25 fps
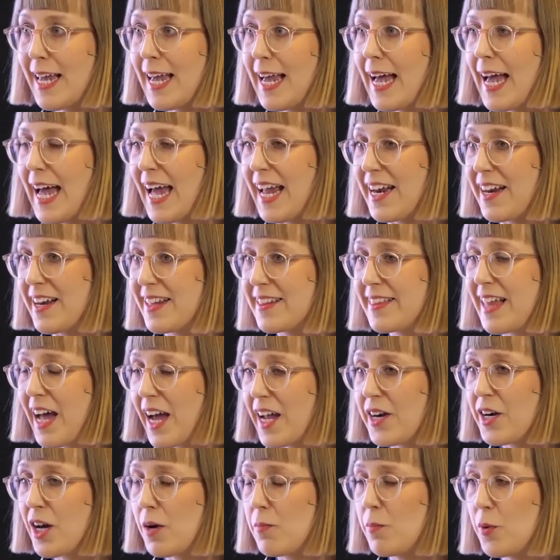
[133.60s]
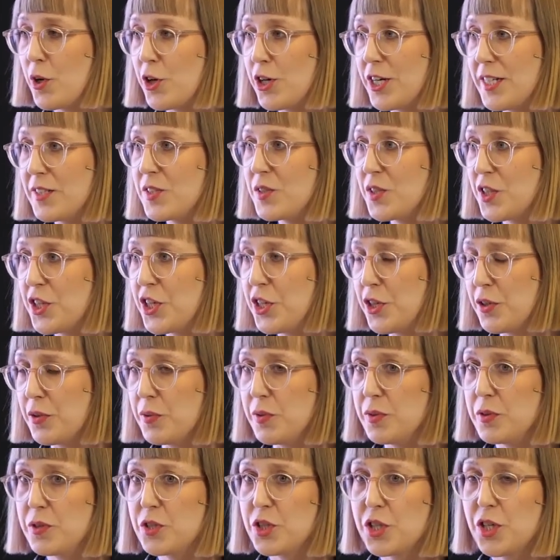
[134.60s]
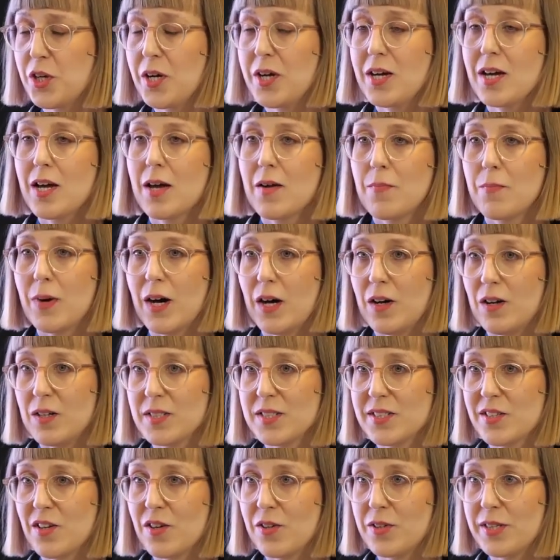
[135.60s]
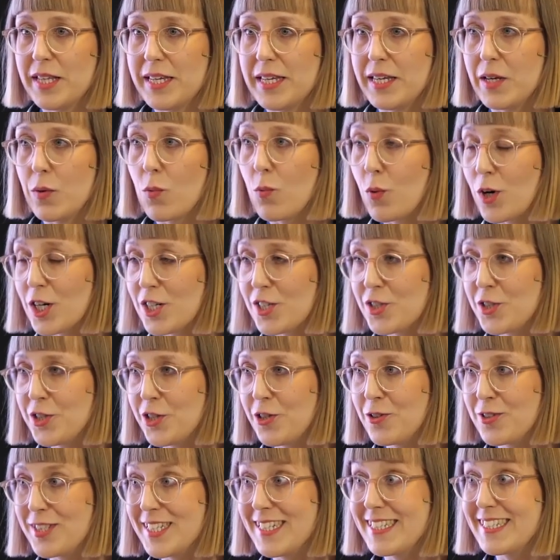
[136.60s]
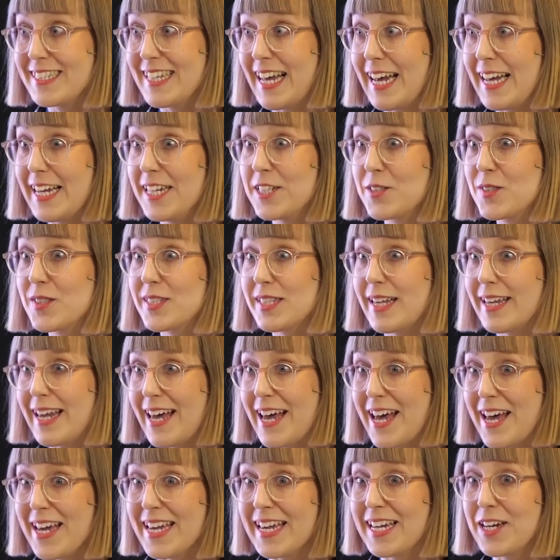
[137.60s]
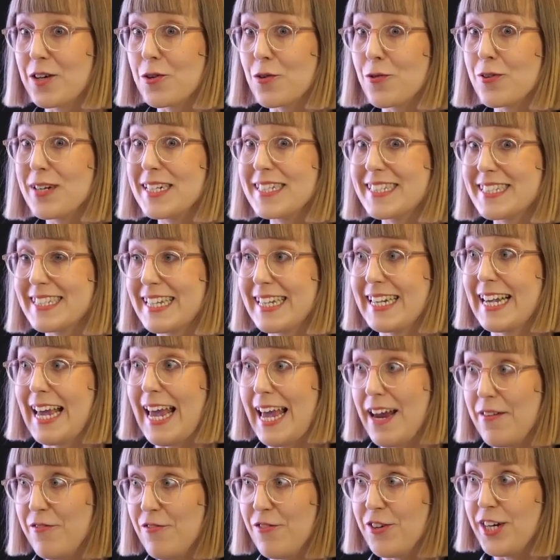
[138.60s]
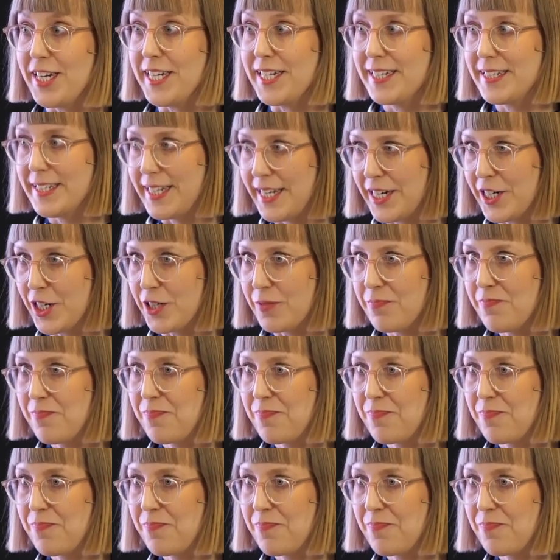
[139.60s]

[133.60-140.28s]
And that number is huge, but also the worst news is that it's increasing every year.